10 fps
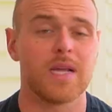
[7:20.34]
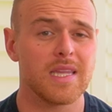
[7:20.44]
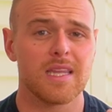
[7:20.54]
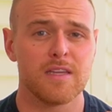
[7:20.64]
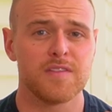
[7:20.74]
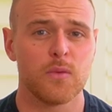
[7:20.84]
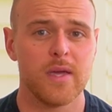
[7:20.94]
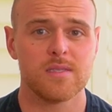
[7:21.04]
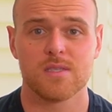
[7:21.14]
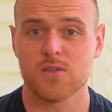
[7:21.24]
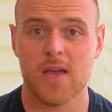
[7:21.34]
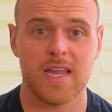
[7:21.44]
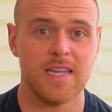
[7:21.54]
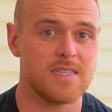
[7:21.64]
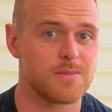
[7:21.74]
But I like lifting weights, so
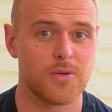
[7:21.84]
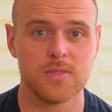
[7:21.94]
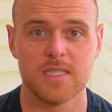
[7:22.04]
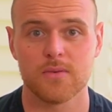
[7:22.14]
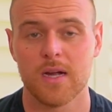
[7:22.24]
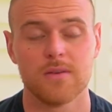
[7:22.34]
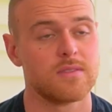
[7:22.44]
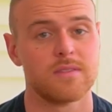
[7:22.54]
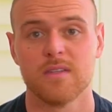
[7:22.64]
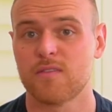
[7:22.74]
I need some protein around.